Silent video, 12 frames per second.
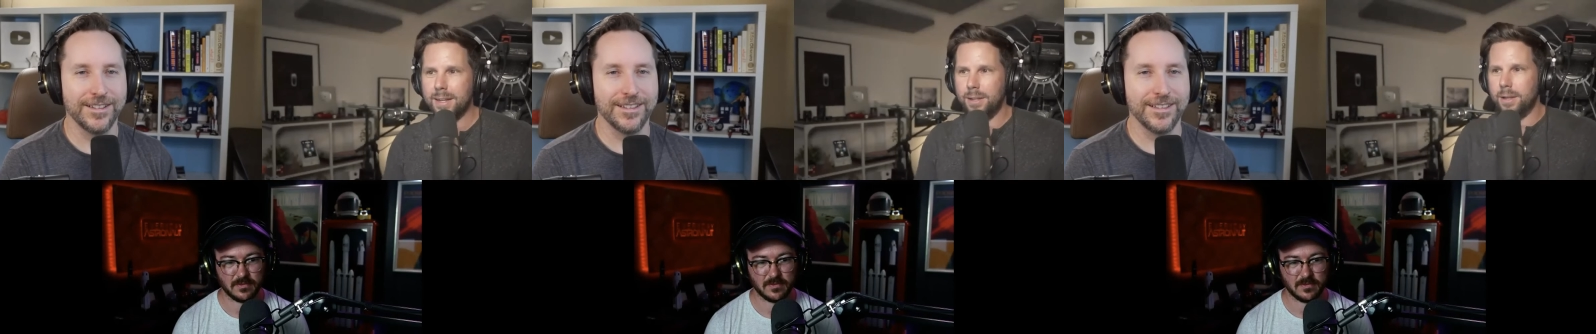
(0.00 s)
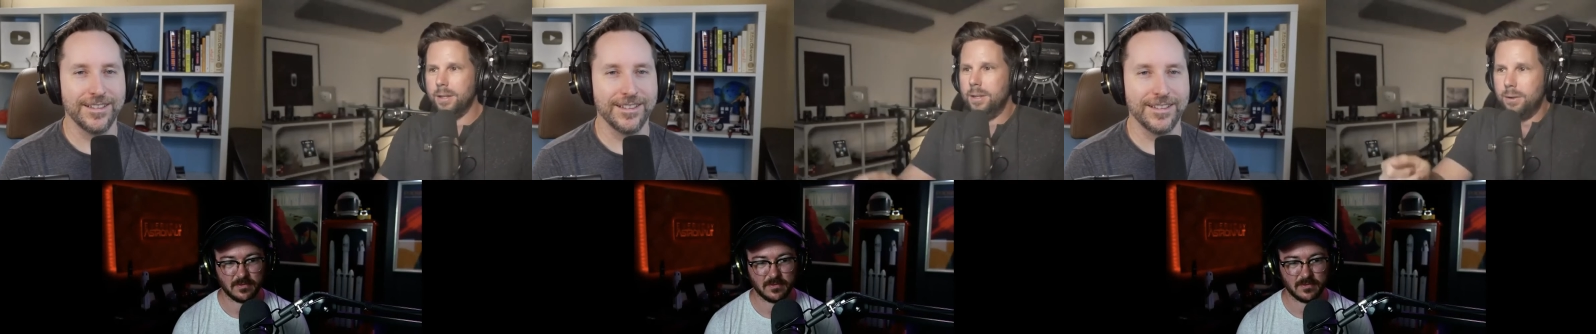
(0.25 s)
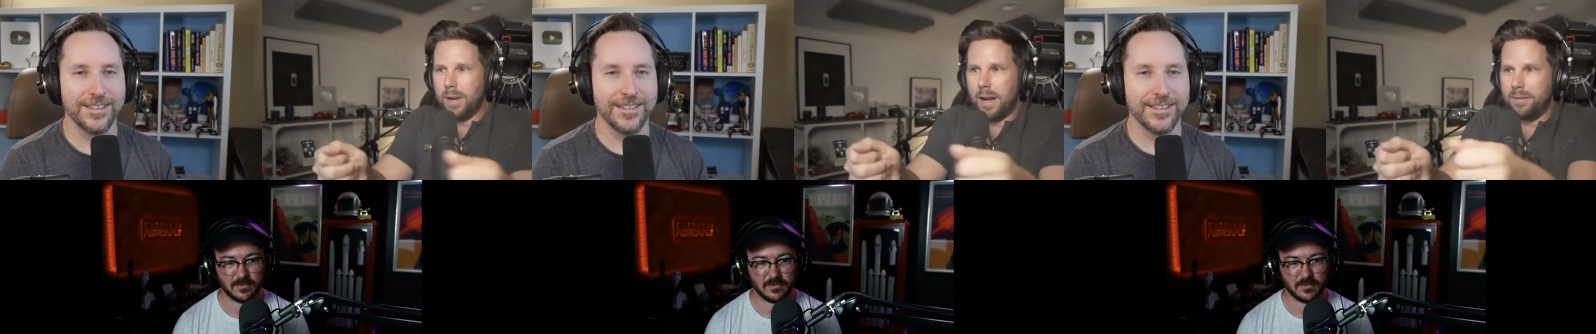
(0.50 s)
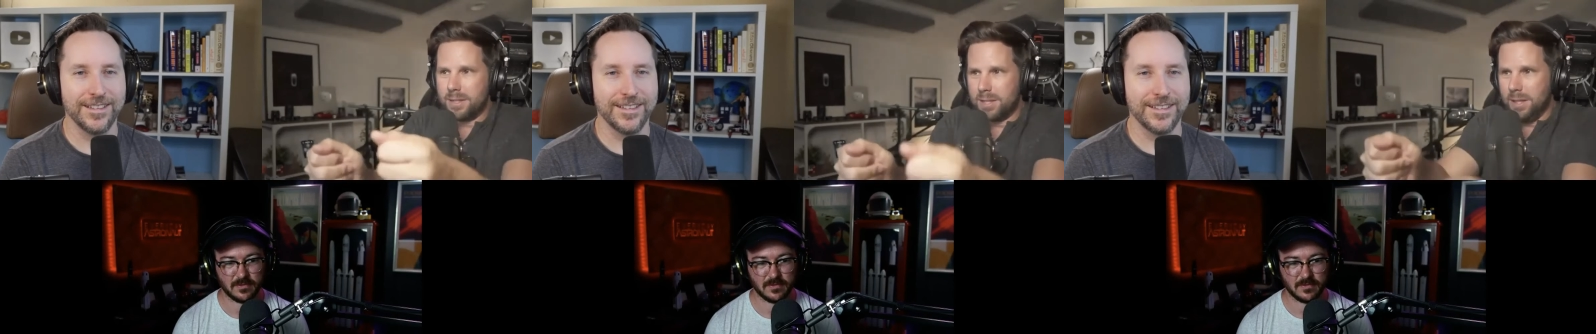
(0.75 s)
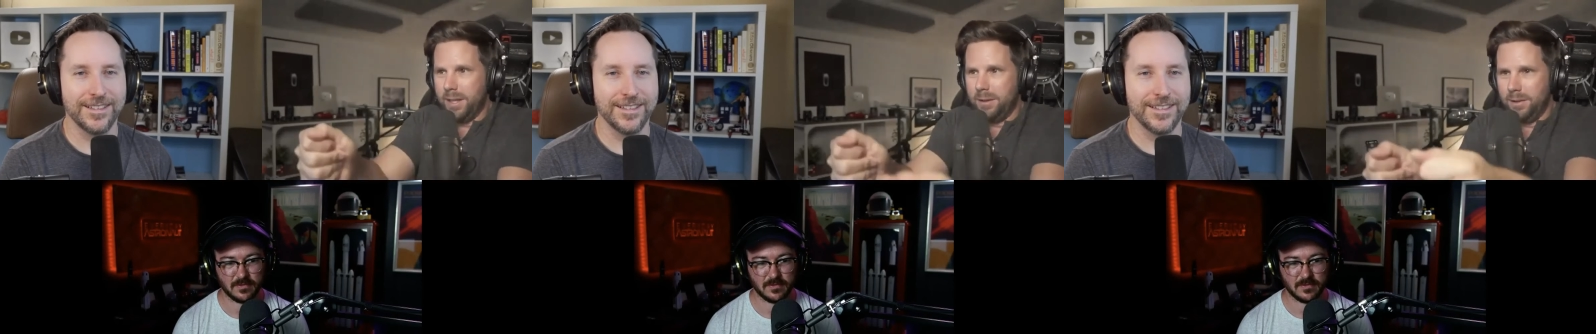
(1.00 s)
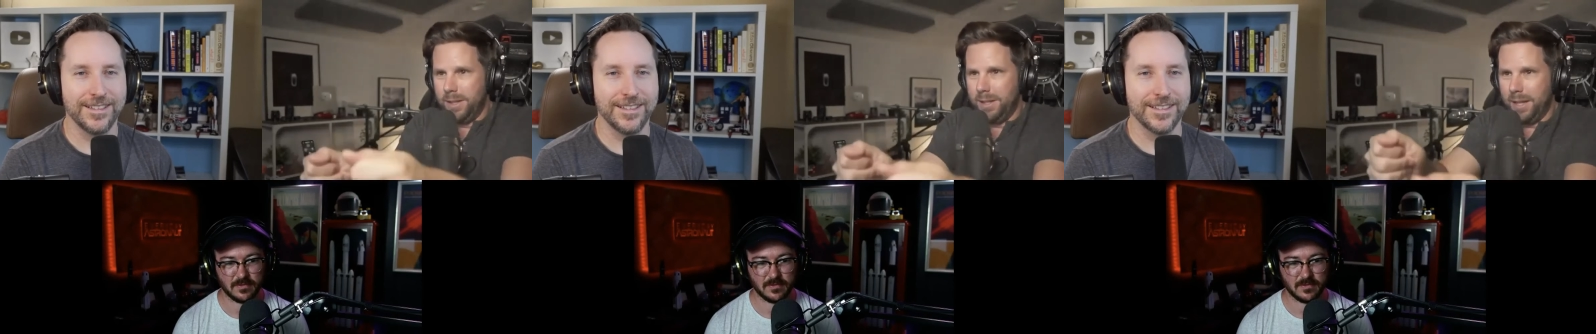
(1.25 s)
Speaker 1: You you have just
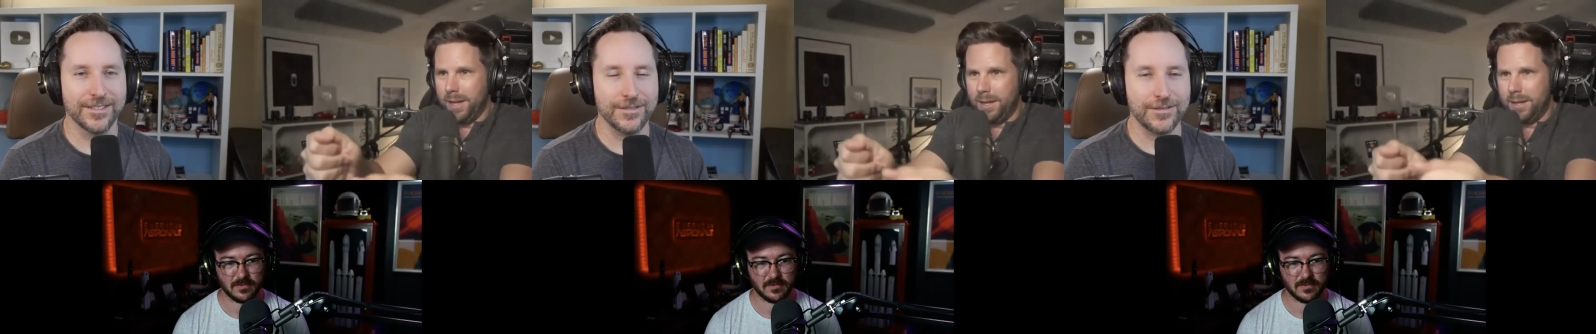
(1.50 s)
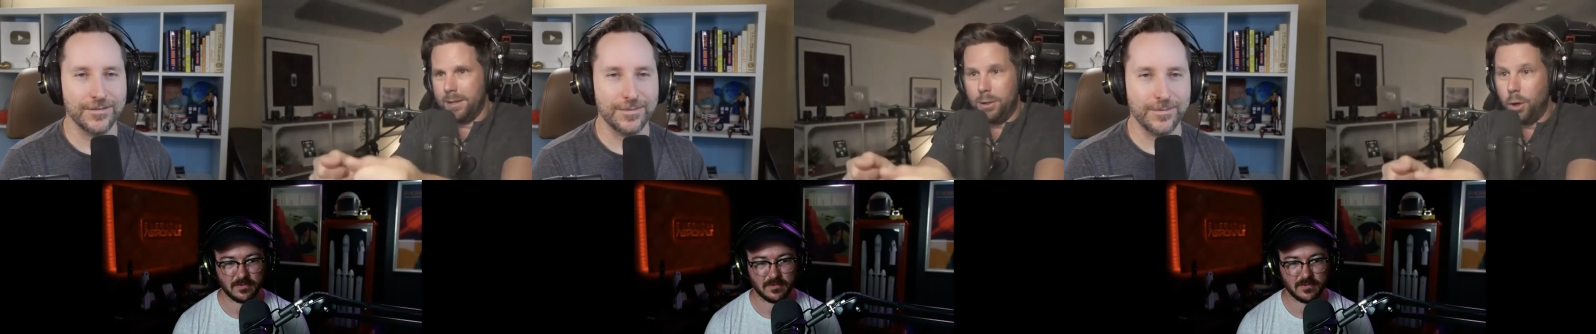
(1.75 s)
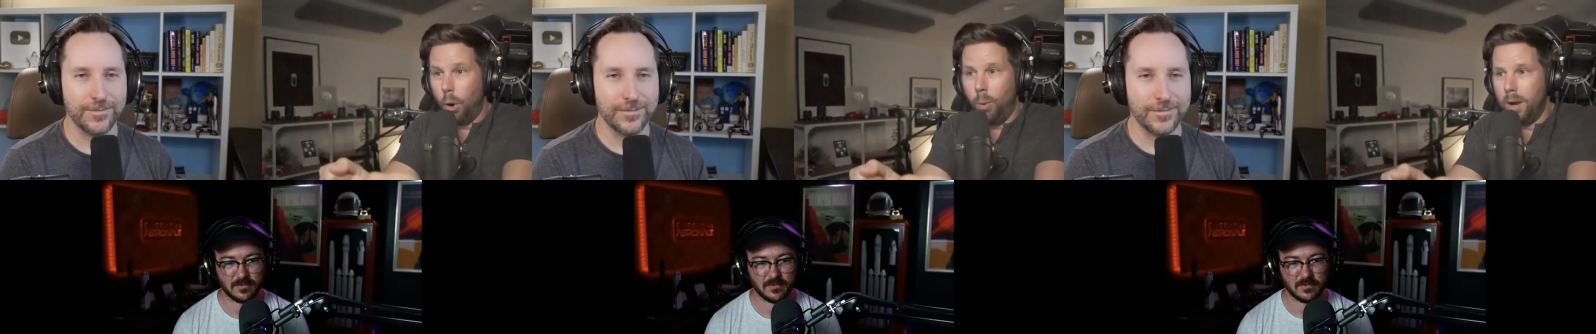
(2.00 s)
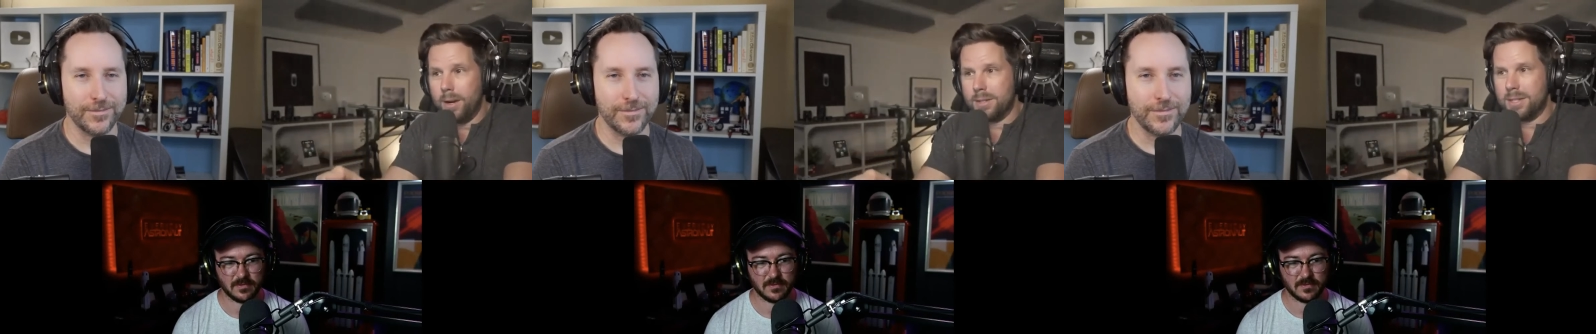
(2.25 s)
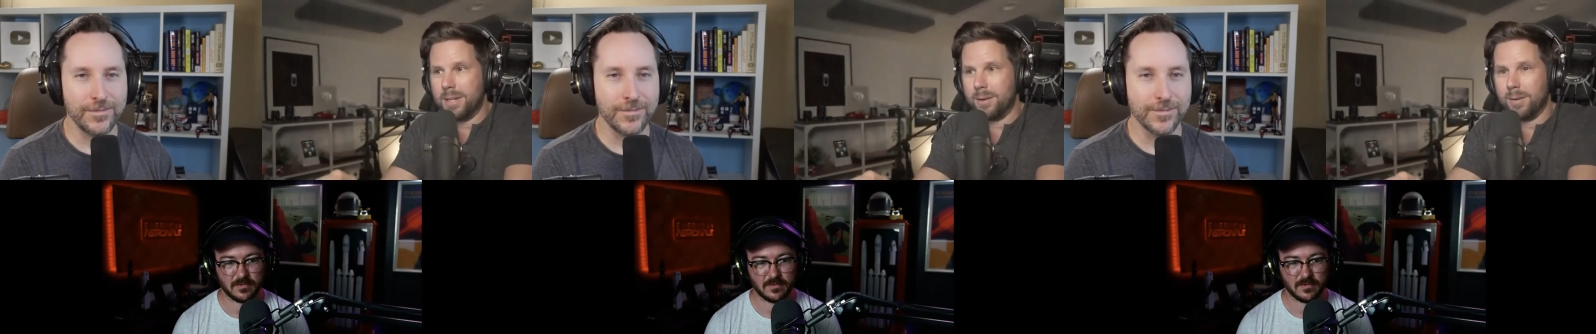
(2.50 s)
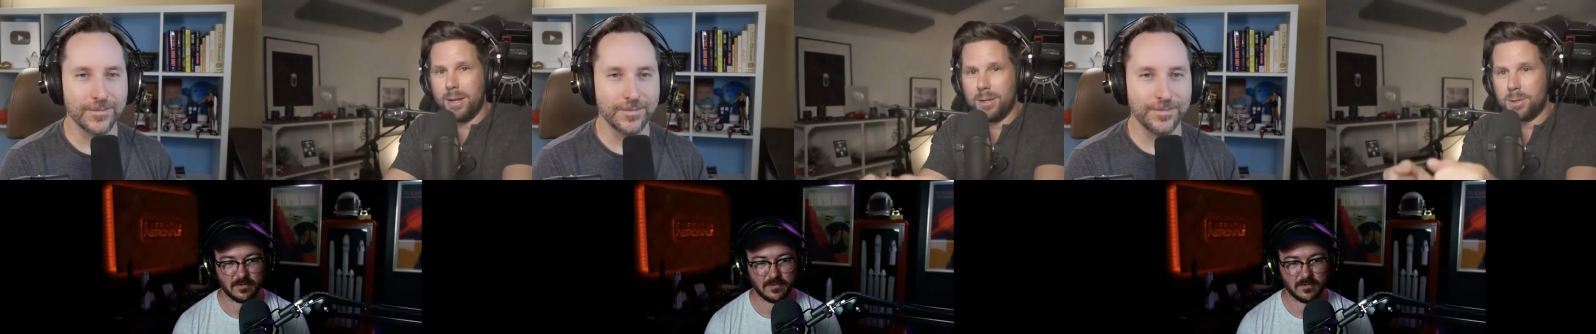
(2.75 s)
literally like you don't want to steer,
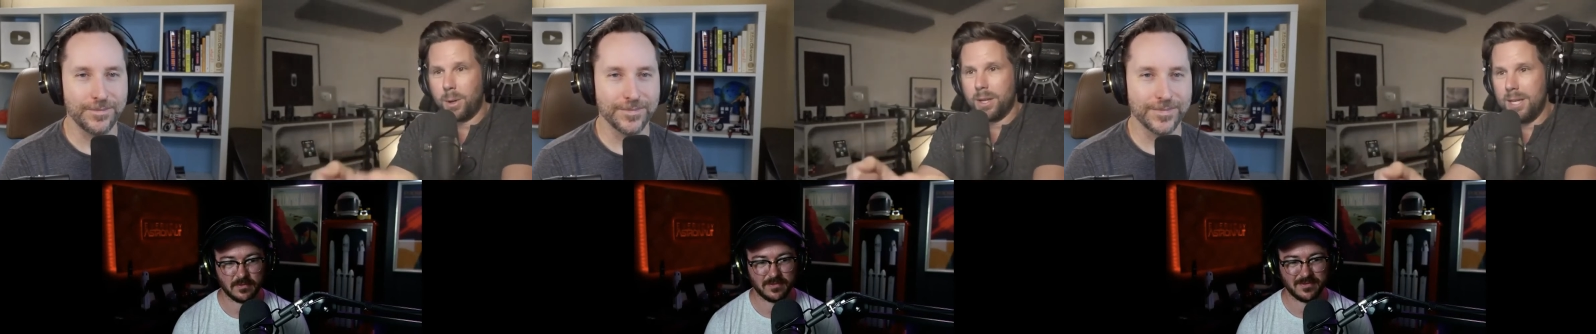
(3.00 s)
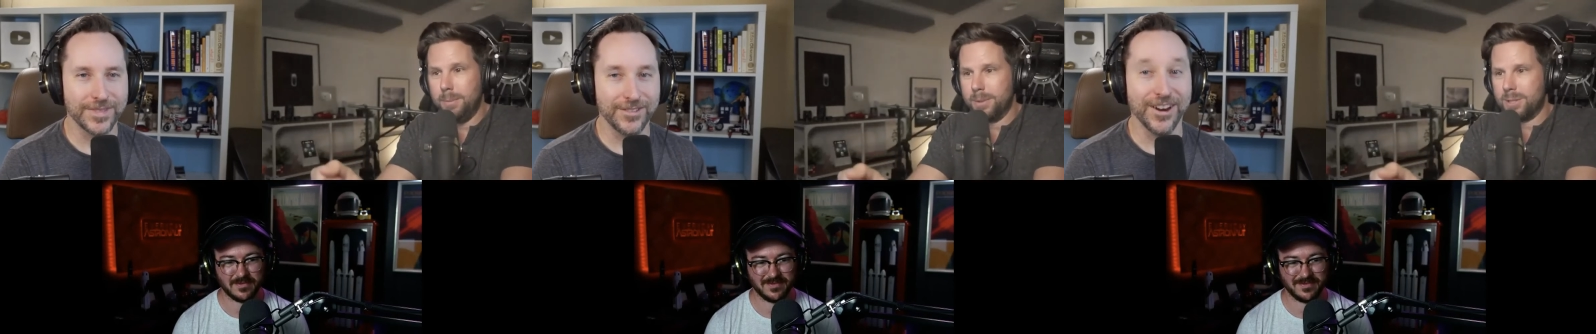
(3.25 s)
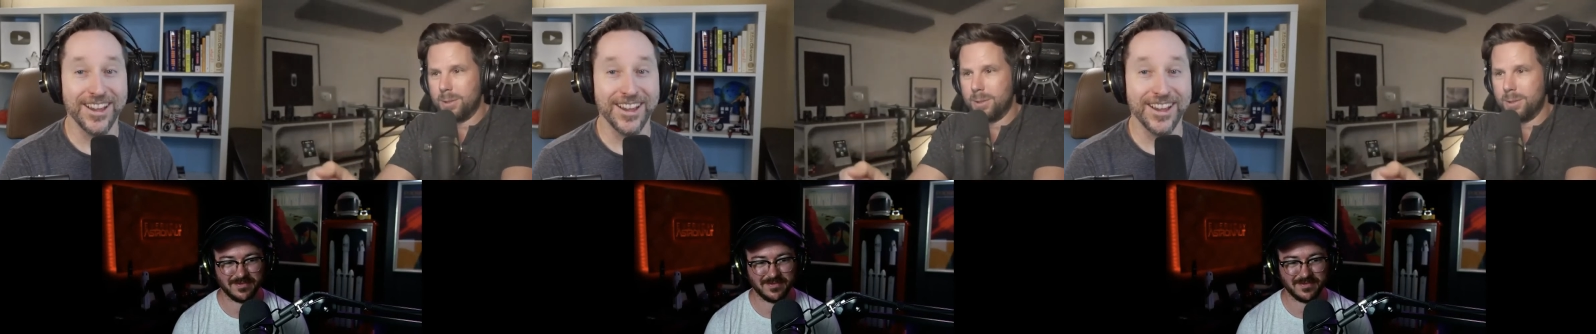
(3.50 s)
right? You just want to keep it